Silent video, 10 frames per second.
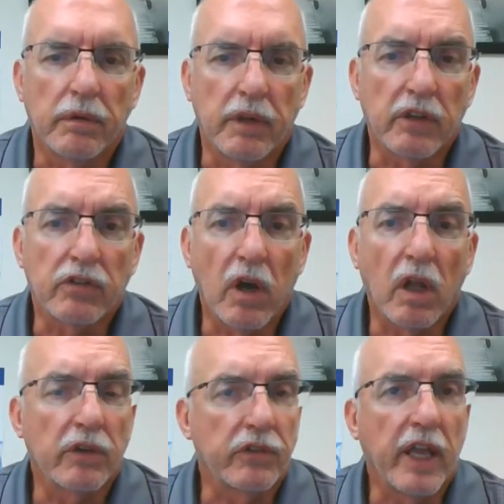
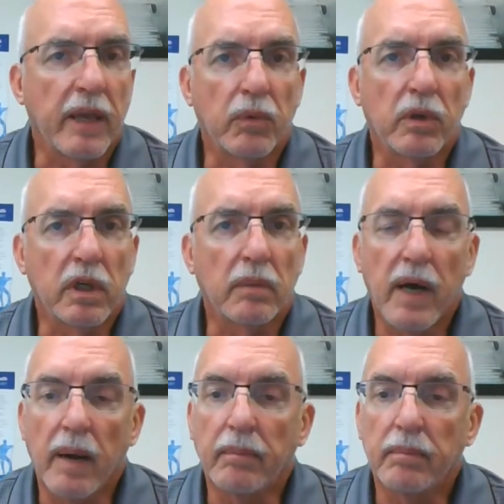installer's name will come
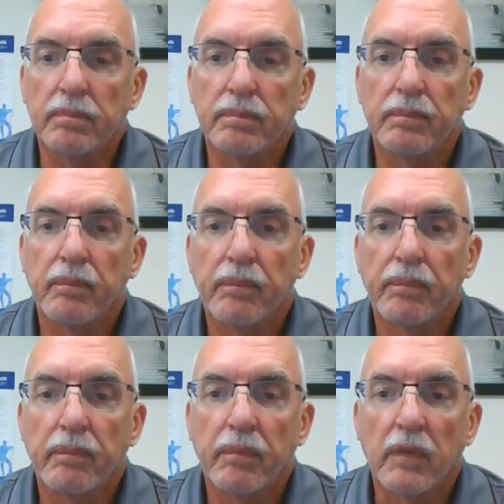up.
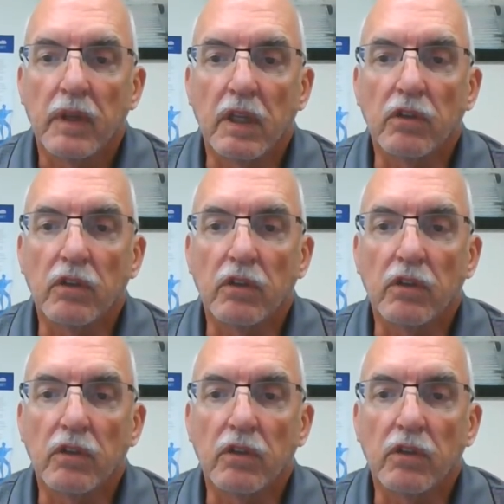The